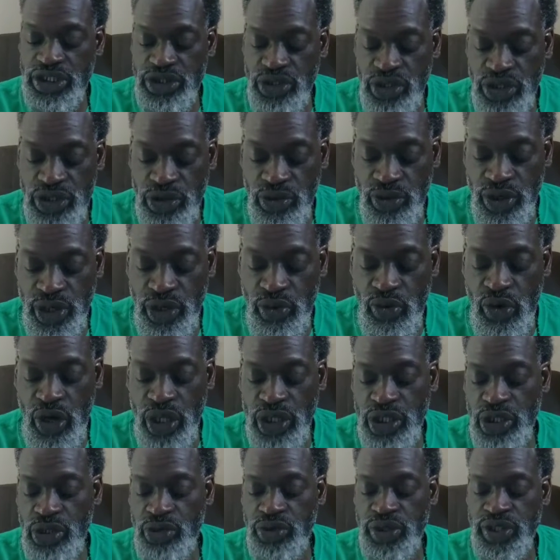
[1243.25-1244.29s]
George and William
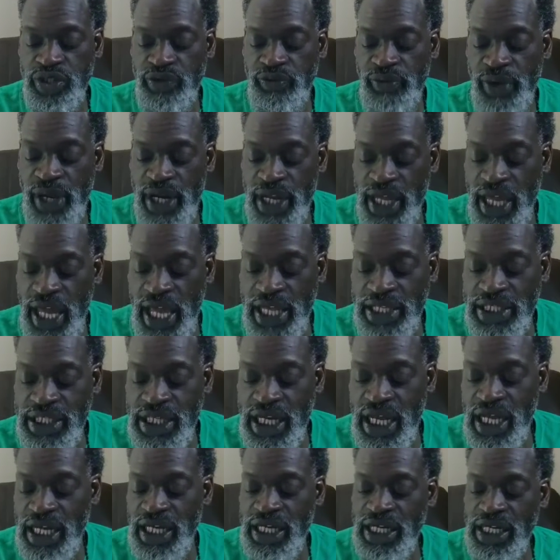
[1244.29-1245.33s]
Walter, Christopher Penny Gaston,
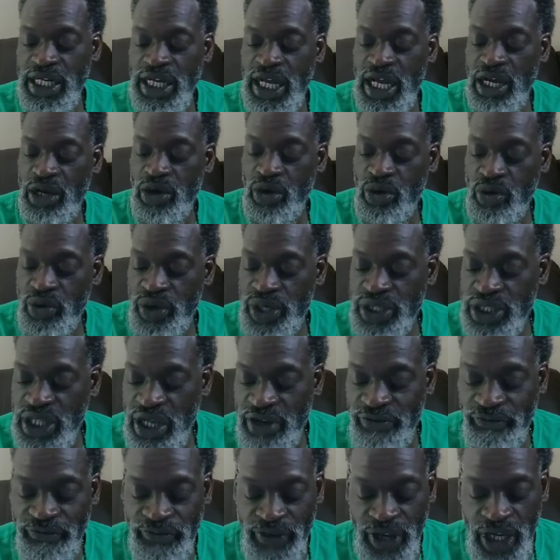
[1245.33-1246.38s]
Aunt Lena, Uncle Chris,
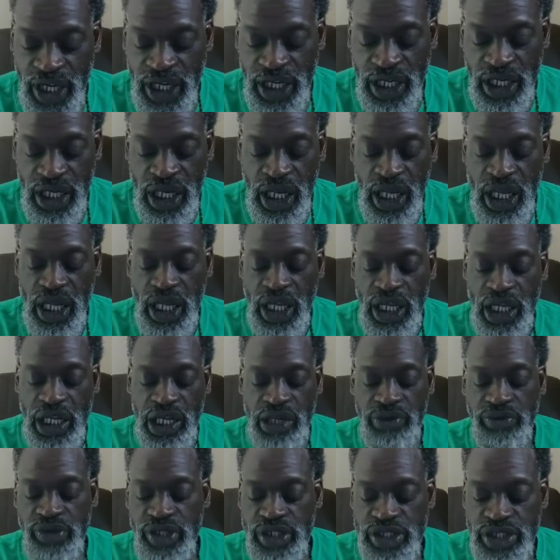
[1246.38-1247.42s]
Aunt Fiend,
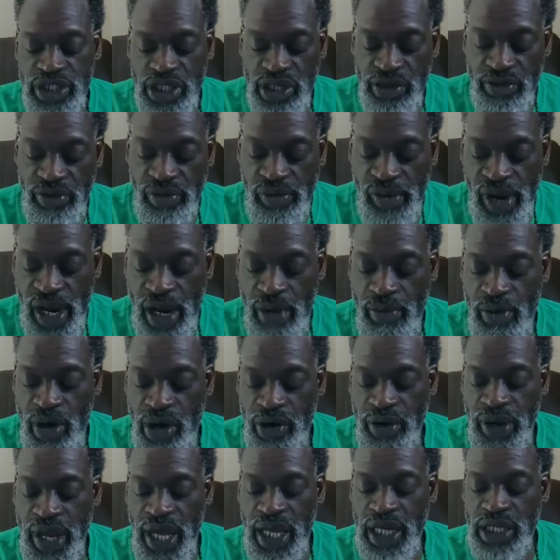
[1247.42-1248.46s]
Cleveland and Geneva Brown,
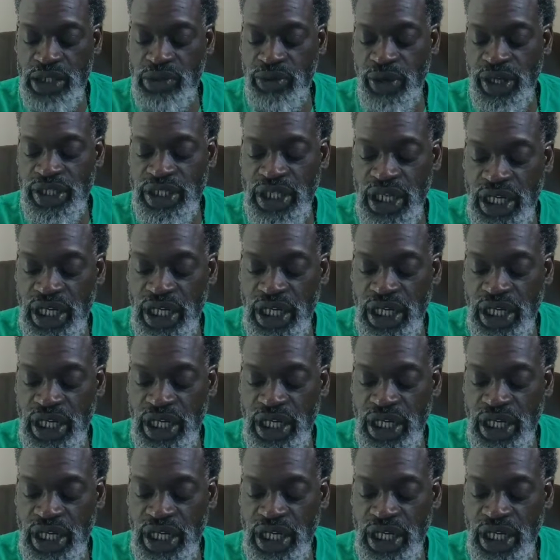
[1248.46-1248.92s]
Margaret Ellis, Wash